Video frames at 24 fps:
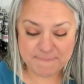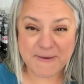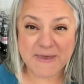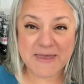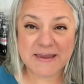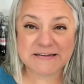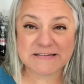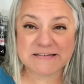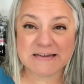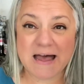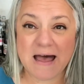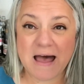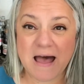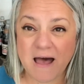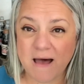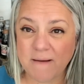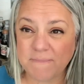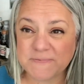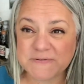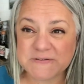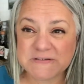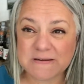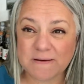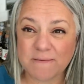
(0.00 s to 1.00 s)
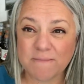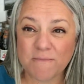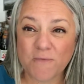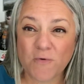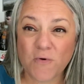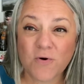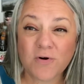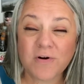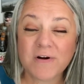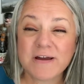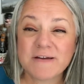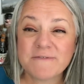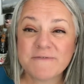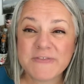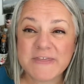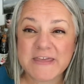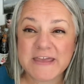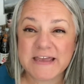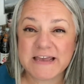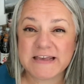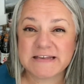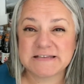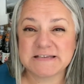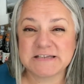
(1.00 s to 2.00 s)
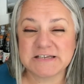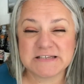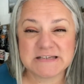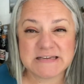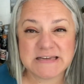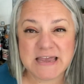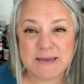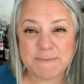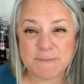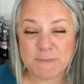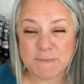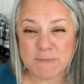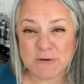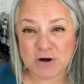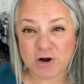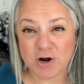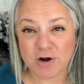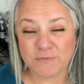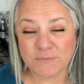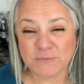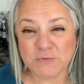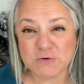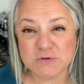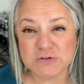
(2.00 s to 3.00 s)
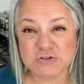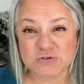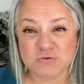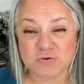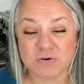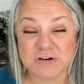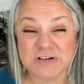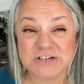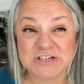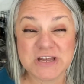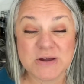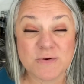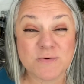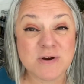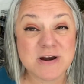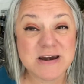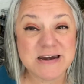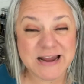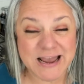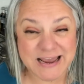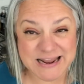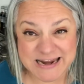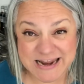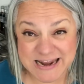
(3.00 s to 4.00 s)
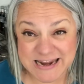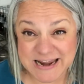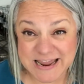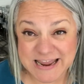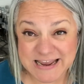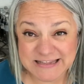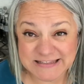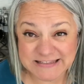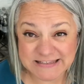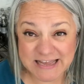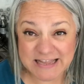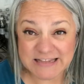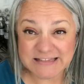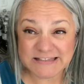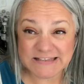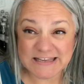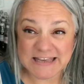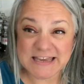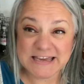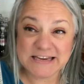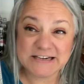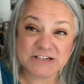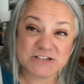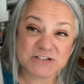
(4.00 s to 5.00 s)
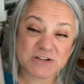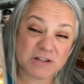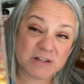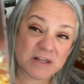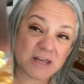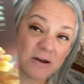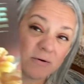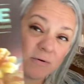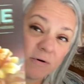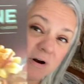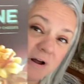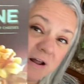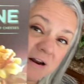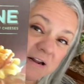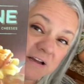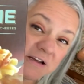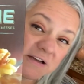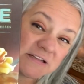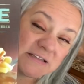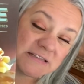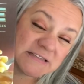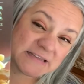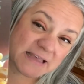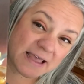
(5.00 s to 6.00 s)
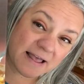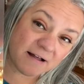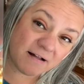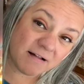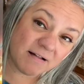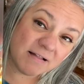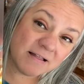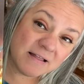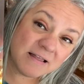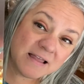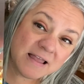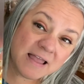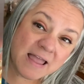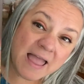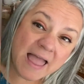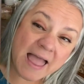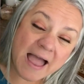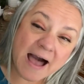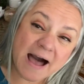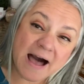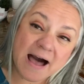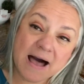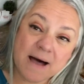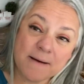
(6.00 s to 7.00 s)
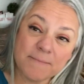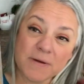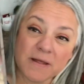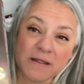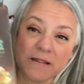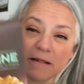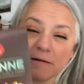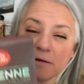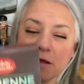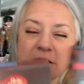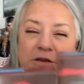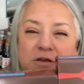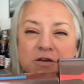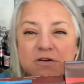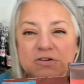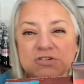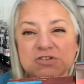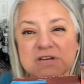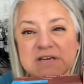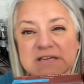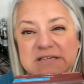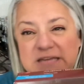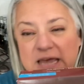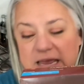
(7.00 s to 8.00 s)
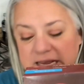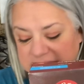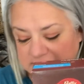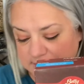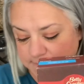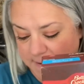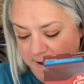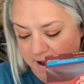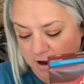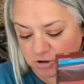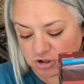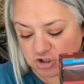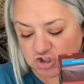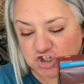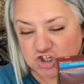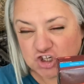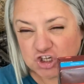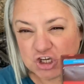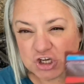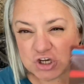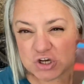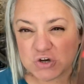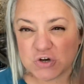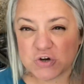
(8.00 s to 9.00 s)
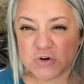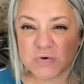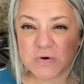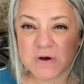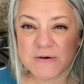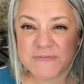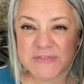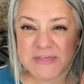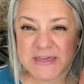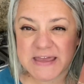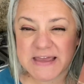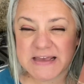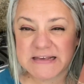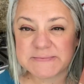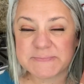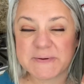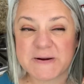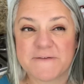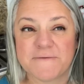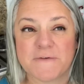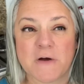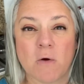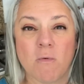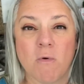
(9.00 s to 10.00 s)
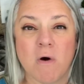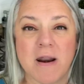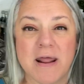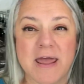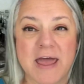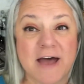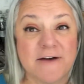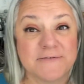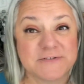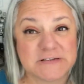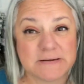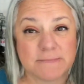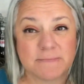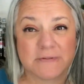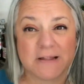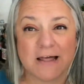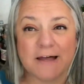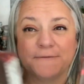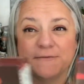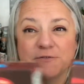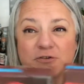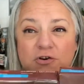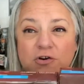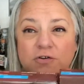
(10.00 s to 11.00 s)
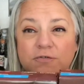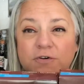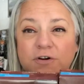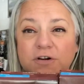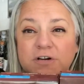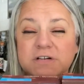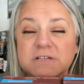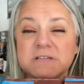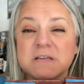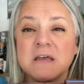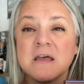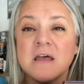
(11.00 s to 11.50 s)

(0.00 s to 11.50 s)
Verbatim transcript: picked up some more of these just to keep them in our food storage. They were ninety-nine cents each, so they were on a good sale. Um, it usually takes about two of these, but if I wanna have some leftovers,